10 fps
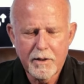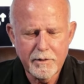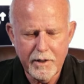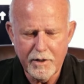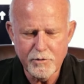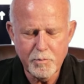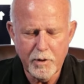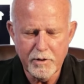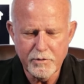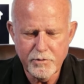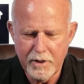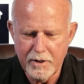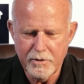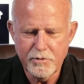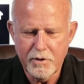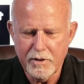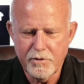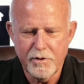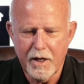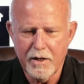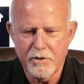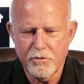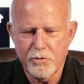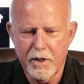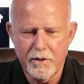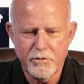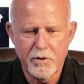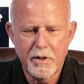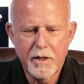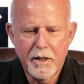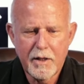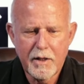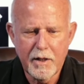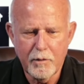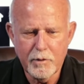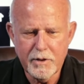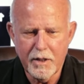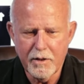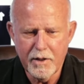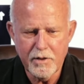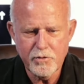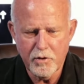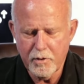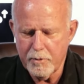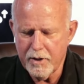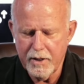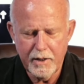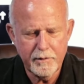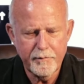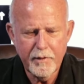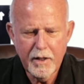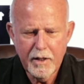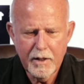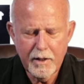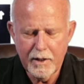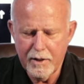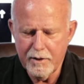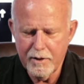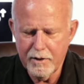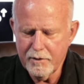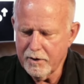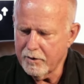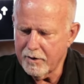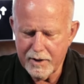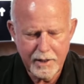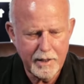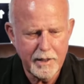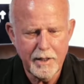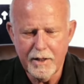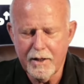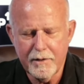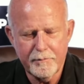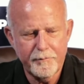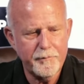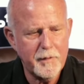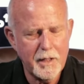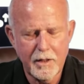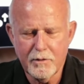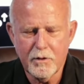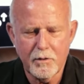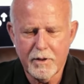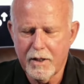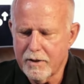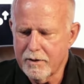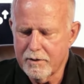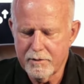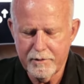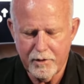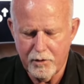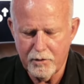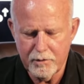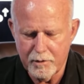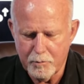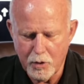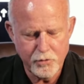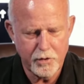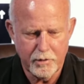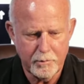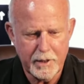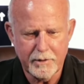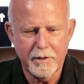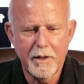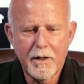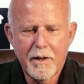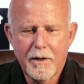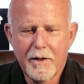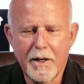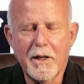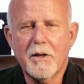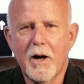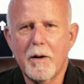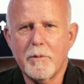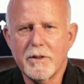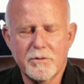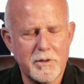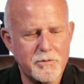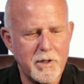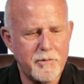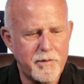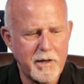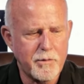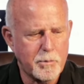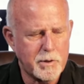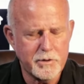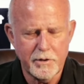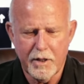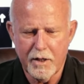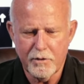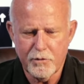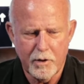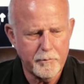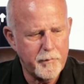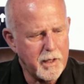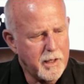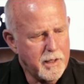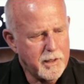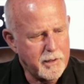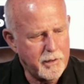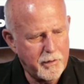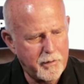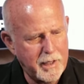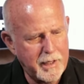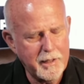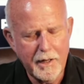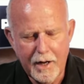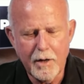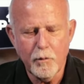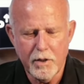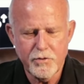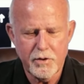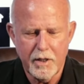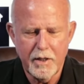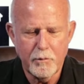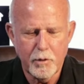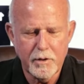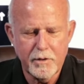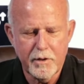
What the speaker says: that has put us in such dire straits with the international community. And, again, I don't get all emotional about any comments that seem favorable to Donald Trump. I wish that he would